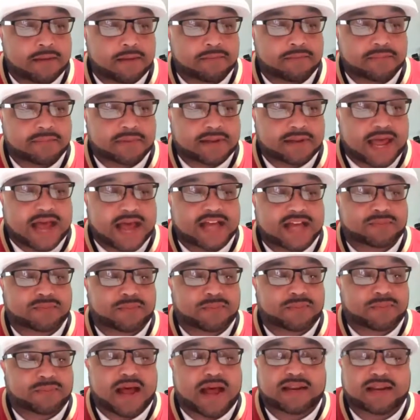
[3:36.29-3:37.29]
Last but
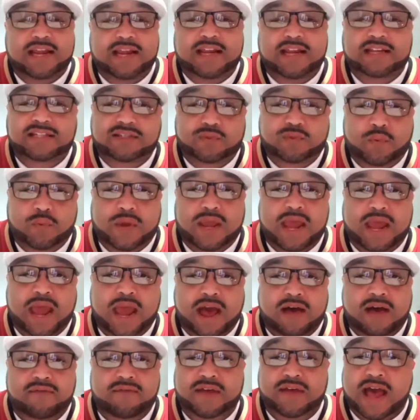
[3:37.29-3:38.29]
not least, we have
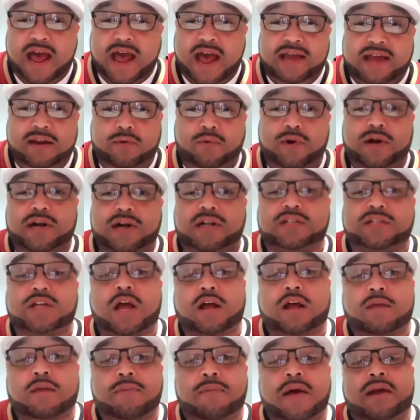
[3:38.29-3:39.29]
a guy that we're going to talk
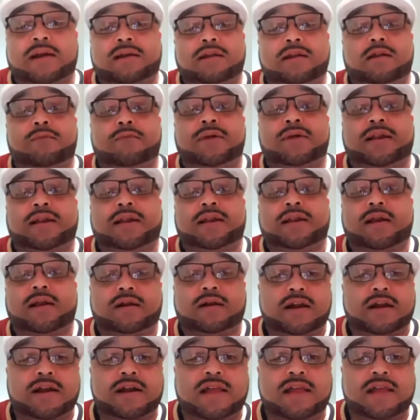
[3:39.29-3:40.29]
about a little bit later in
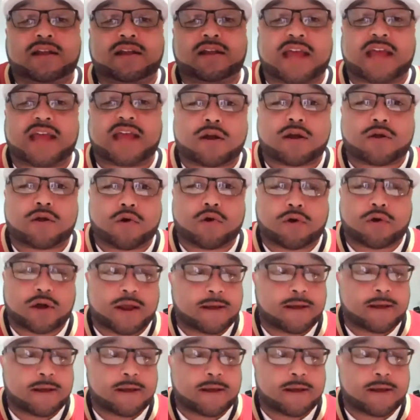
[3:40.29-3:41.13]
another category,